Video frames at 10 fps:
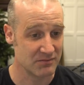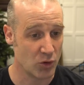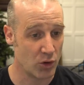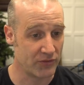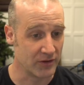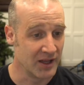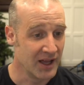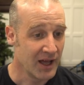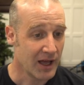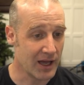Awful.
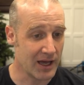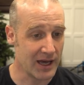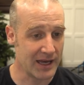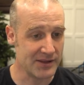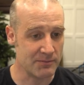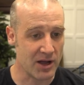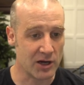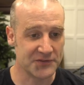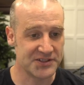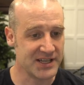And then my
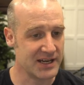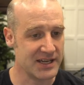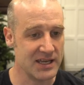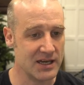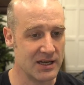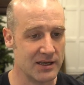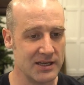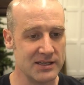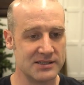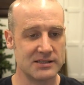offset here
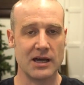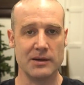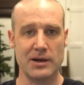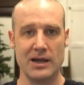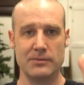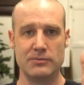is I